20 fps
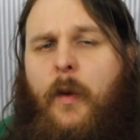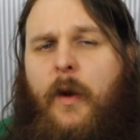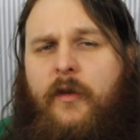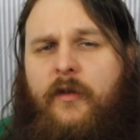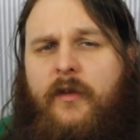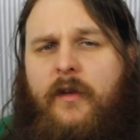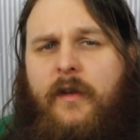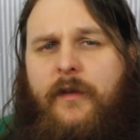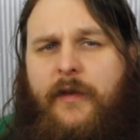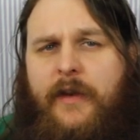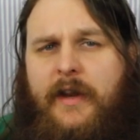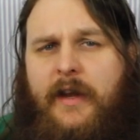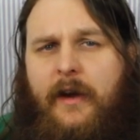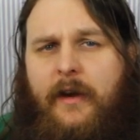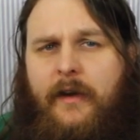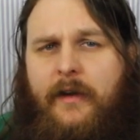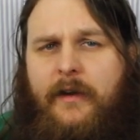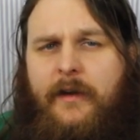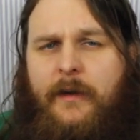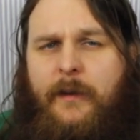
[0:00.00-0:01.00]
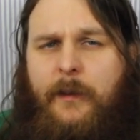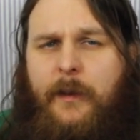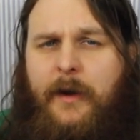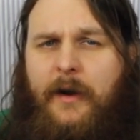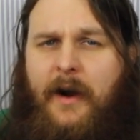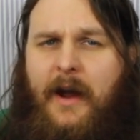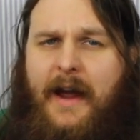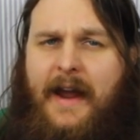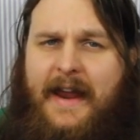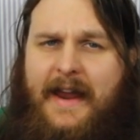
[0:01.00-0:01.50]
questions video,
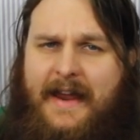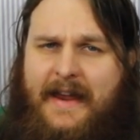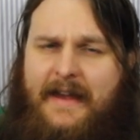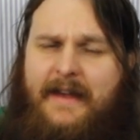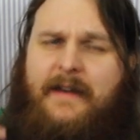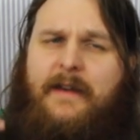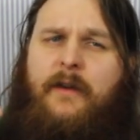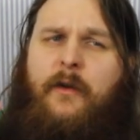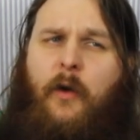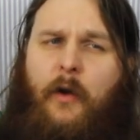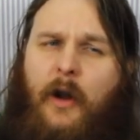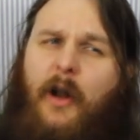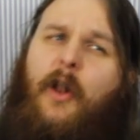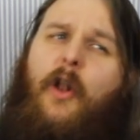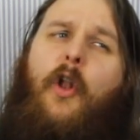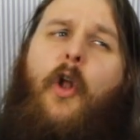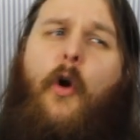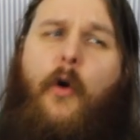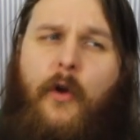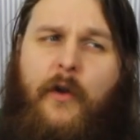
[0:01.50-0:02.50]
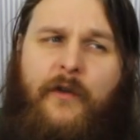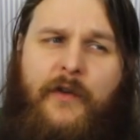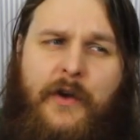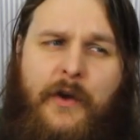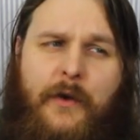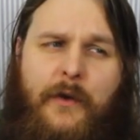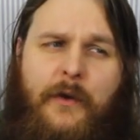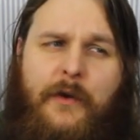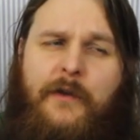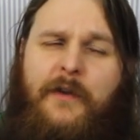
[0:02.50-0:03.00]
where I got a load of
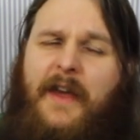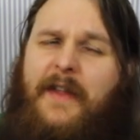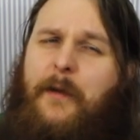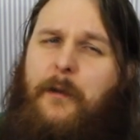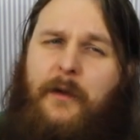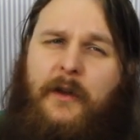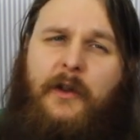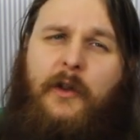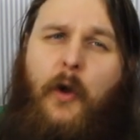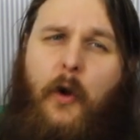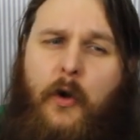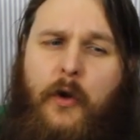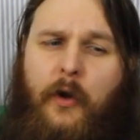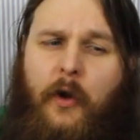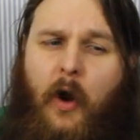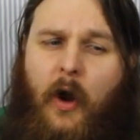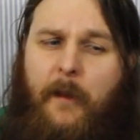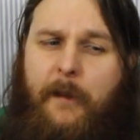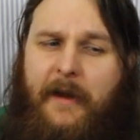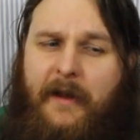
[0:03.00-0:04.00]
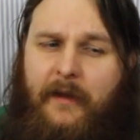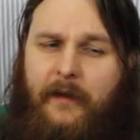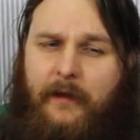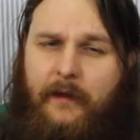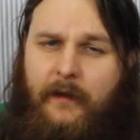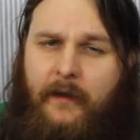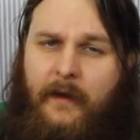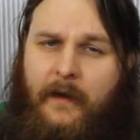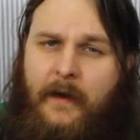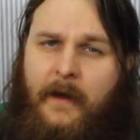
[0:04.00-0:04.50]
views and there was a load of
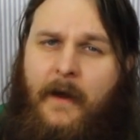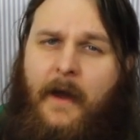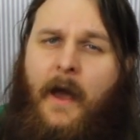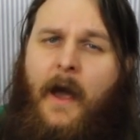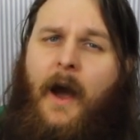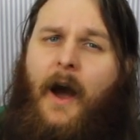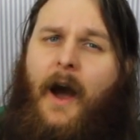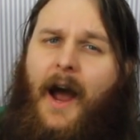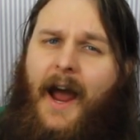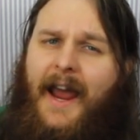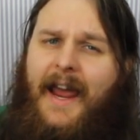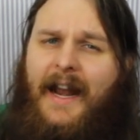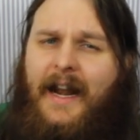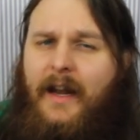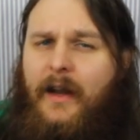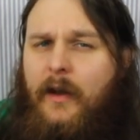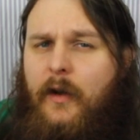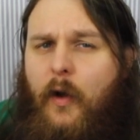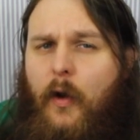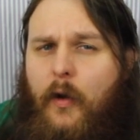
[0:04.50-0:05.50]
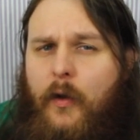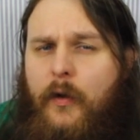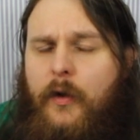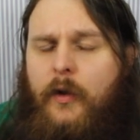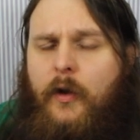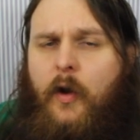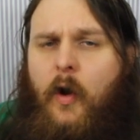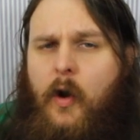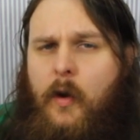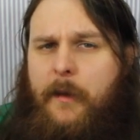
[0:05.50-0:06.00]
comments, I had a load
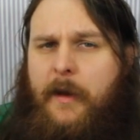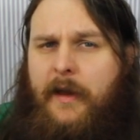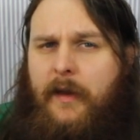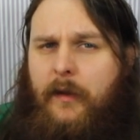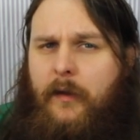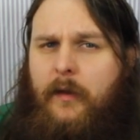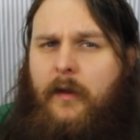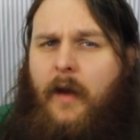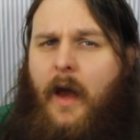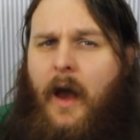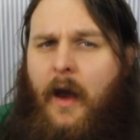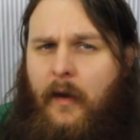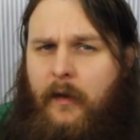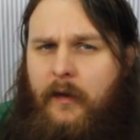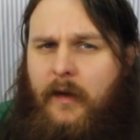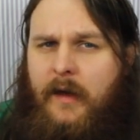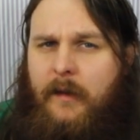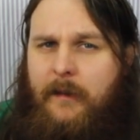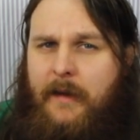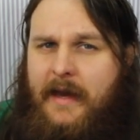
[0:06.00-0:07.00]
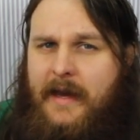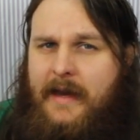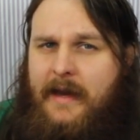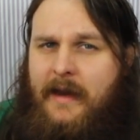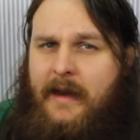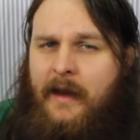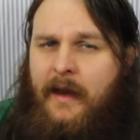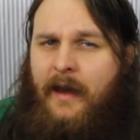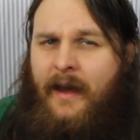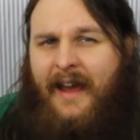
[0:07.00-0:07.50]
of comments asking
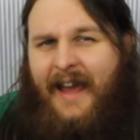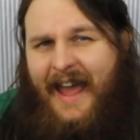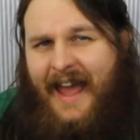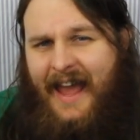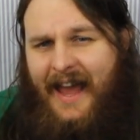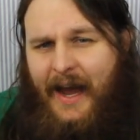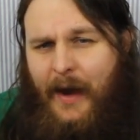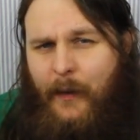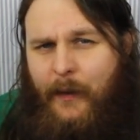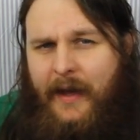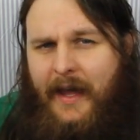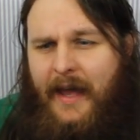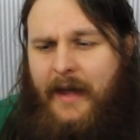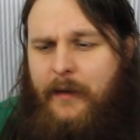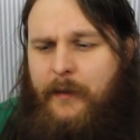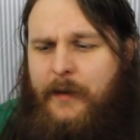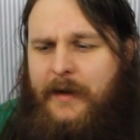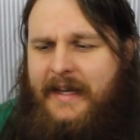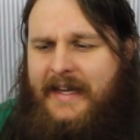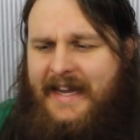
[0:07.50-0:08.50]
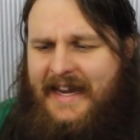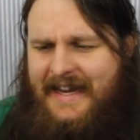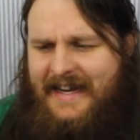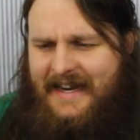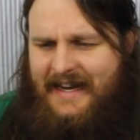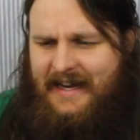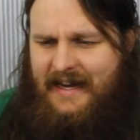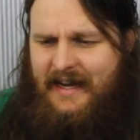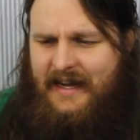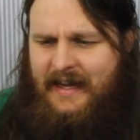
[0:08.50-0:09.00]
me, how can
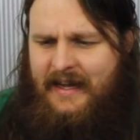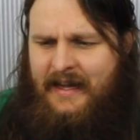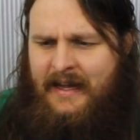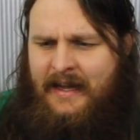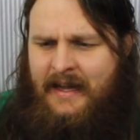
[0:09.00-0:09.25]
Regina